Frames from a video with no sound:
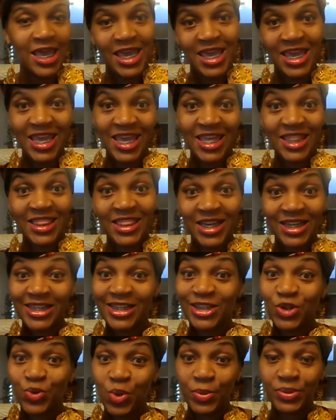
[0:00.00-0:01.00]
in the
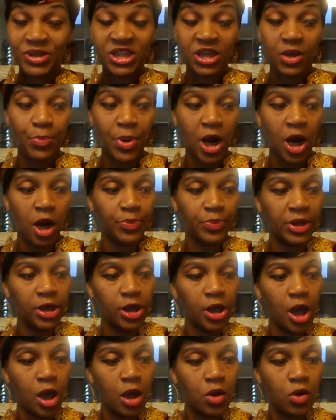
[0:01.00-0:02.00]
description bar
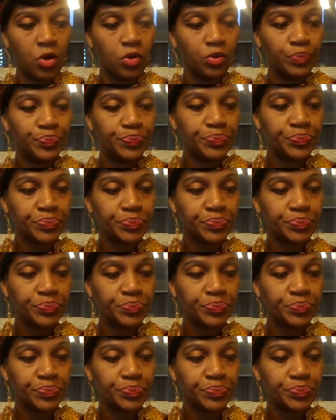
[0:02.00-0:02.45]
below.